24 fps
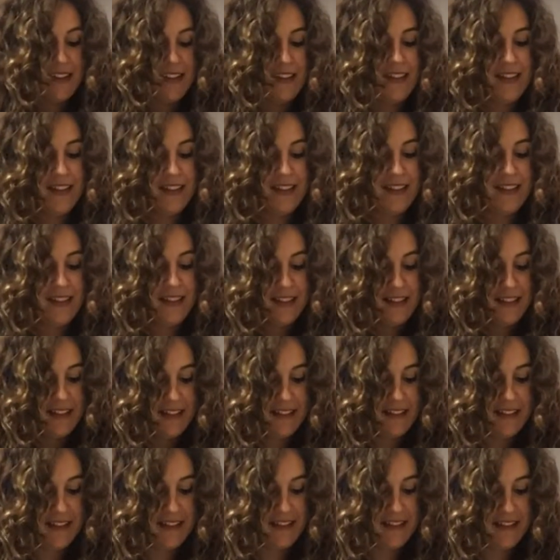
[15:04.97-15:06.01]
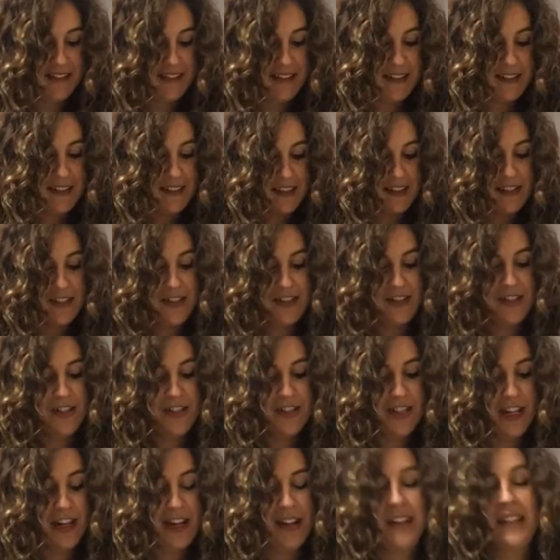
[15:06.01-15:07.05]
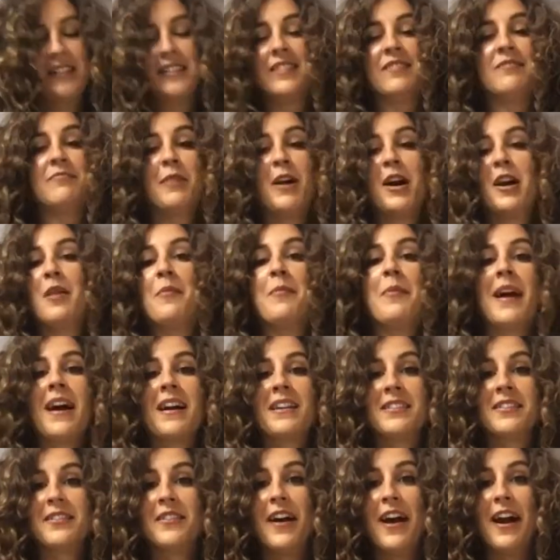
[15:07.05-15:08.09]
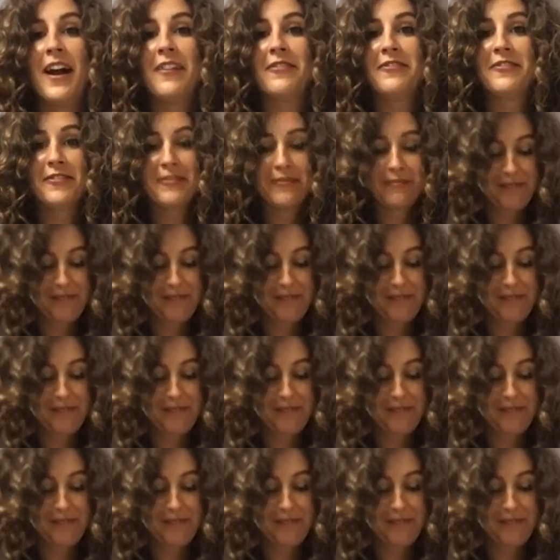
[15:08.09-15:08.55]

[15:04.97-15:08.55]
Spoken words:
These cherries have brought it back to life.